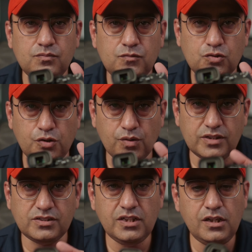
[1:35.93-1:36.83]
so you
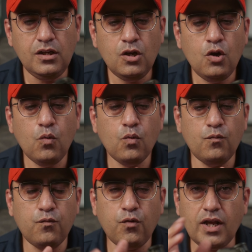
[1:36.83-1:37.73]
can see
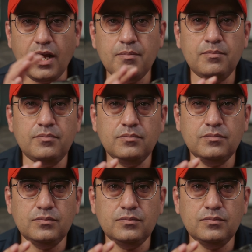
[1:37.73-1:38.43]
what I am